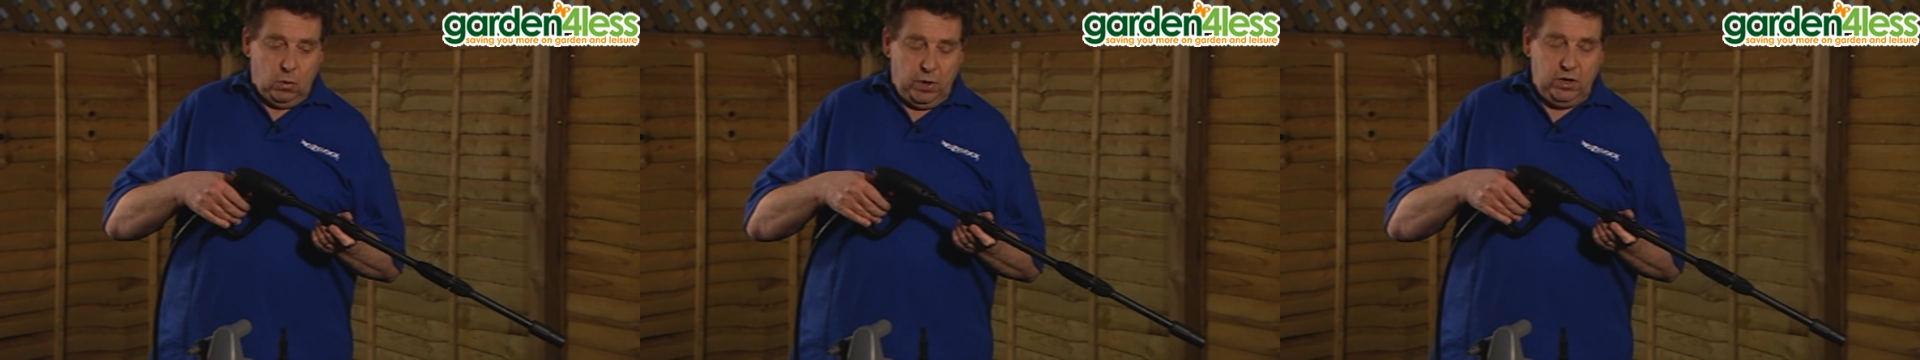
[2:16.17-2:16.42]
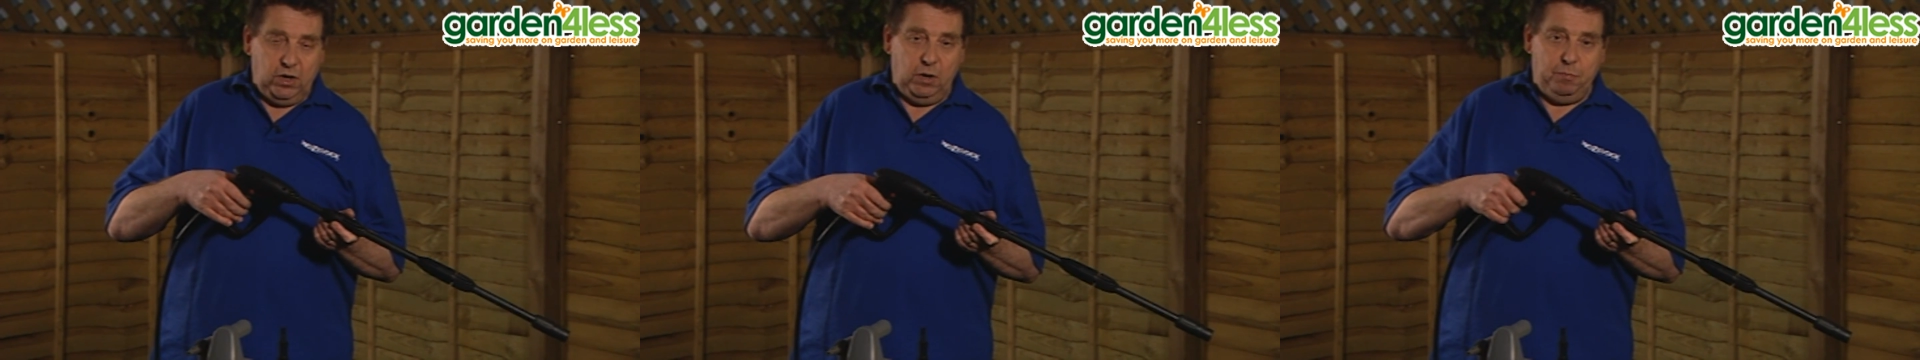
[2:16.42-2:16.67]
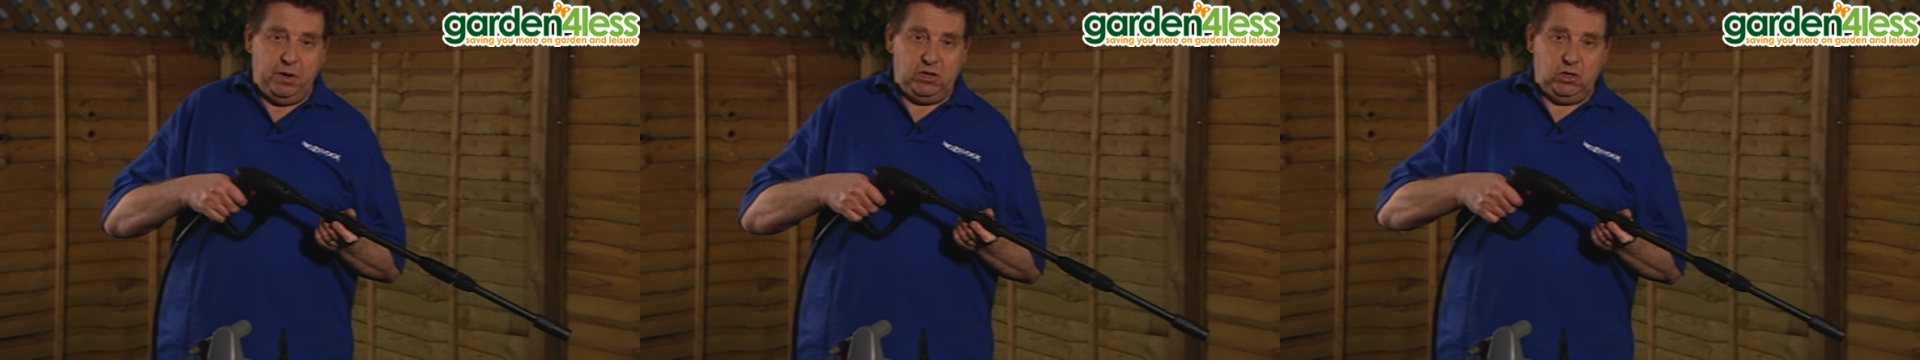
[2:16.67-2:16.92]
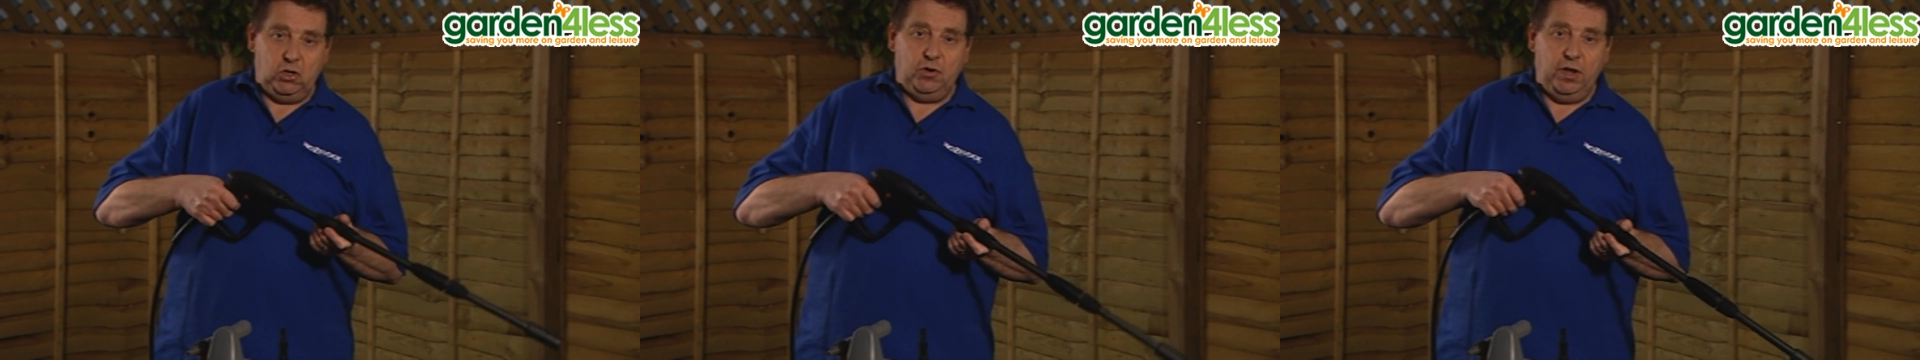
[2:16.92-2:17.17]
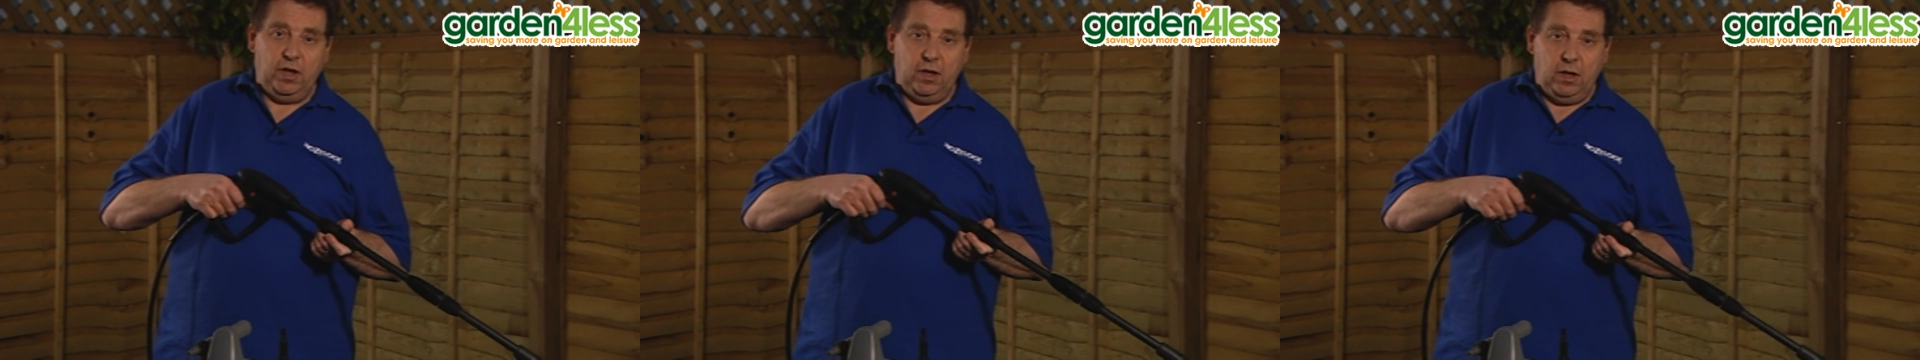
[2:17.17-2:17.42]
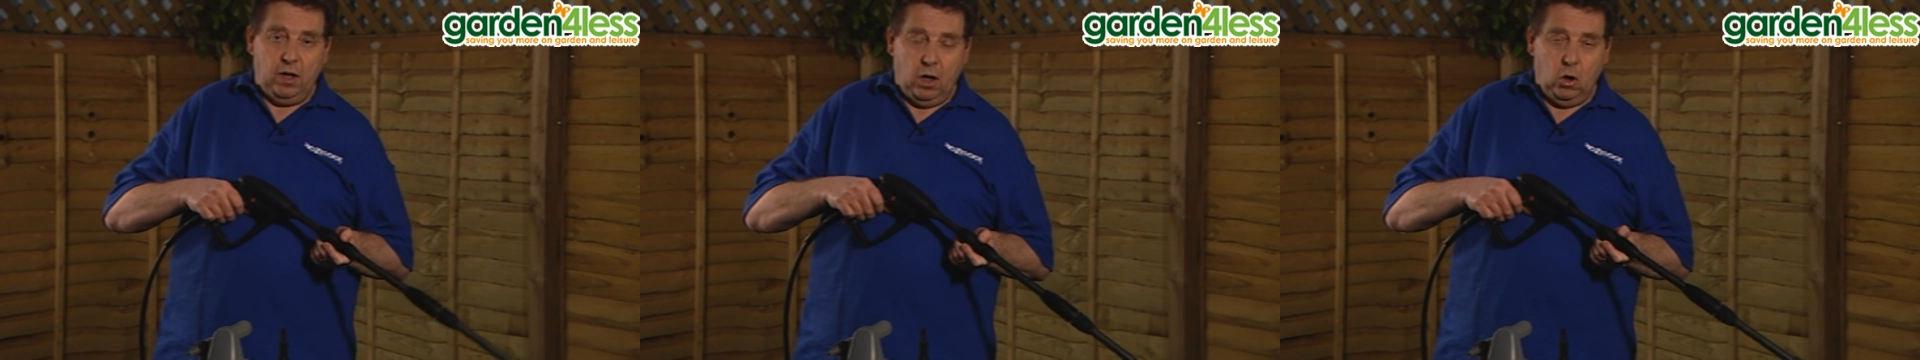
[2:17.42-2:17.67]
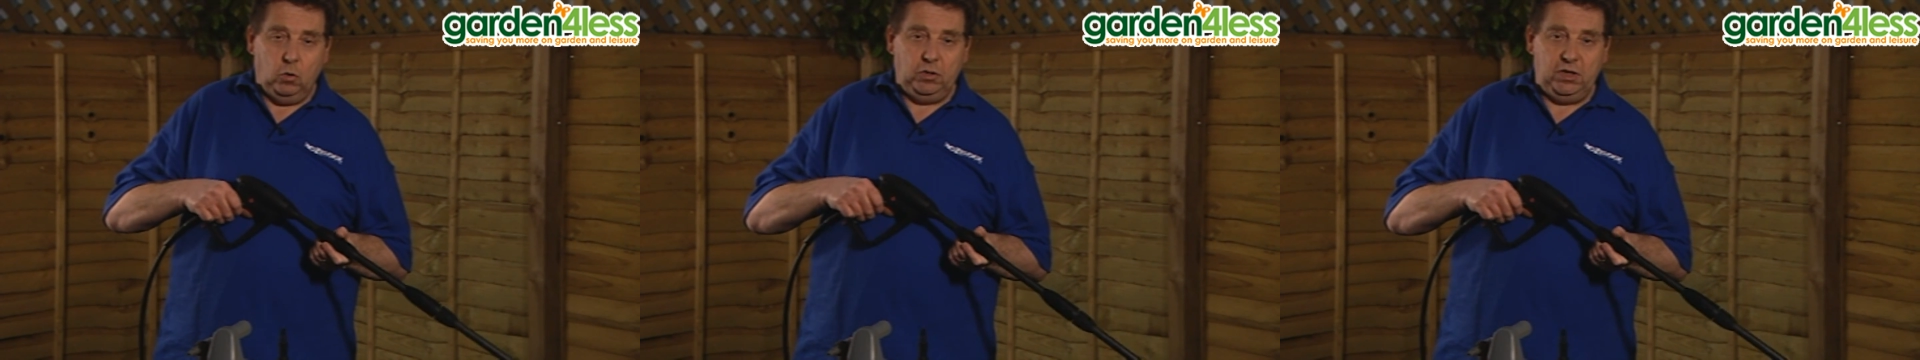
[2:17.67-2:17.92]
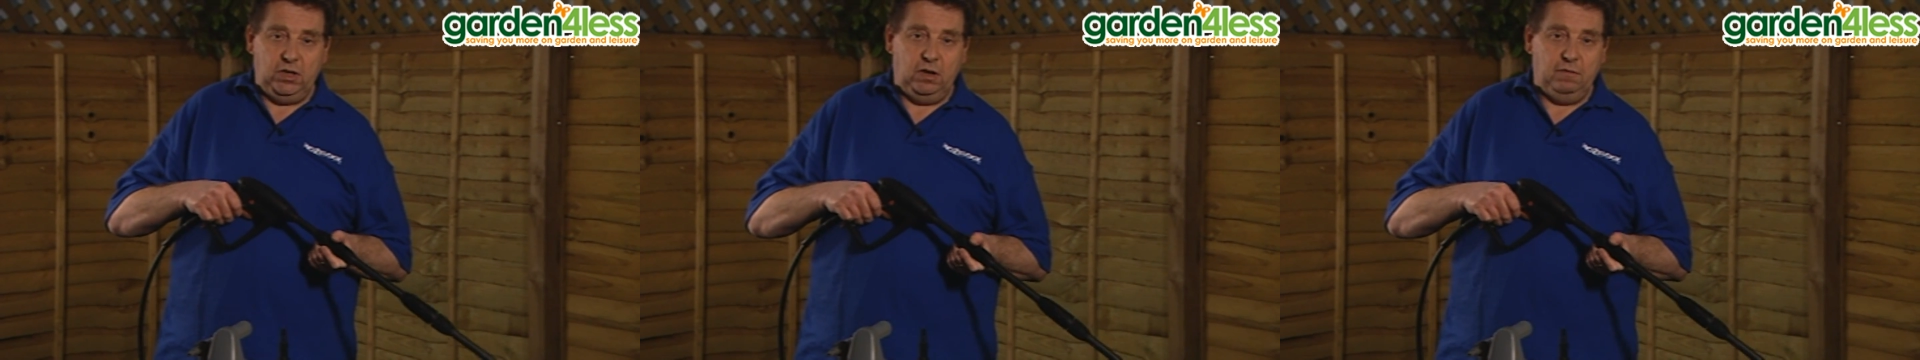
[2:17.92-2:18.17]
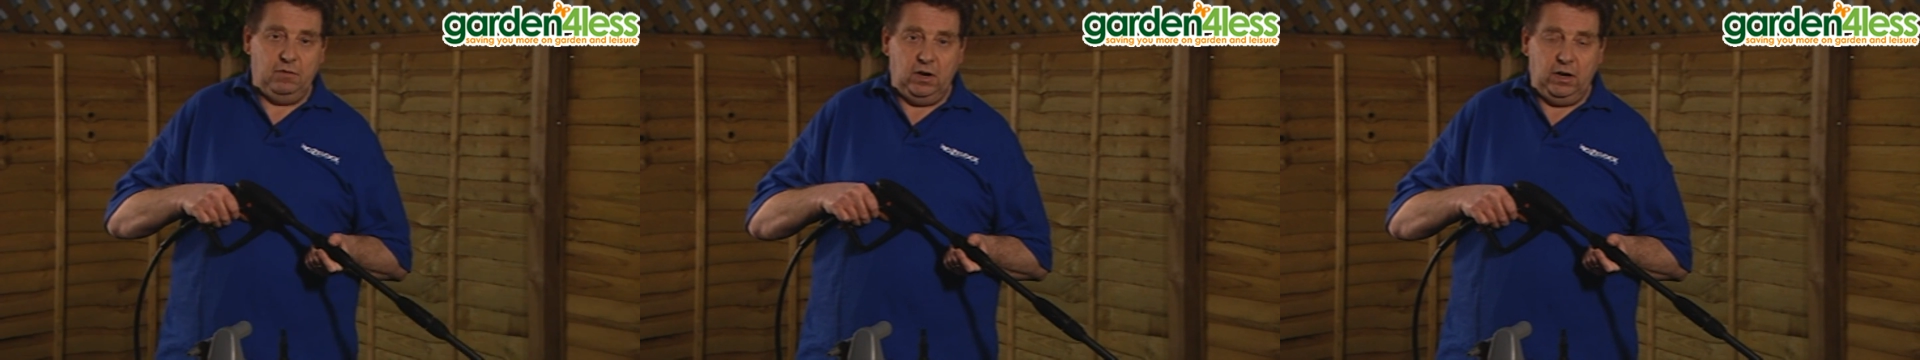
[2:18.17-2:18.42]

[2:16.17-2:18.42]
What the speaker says: When you depress the trigger, hold it in for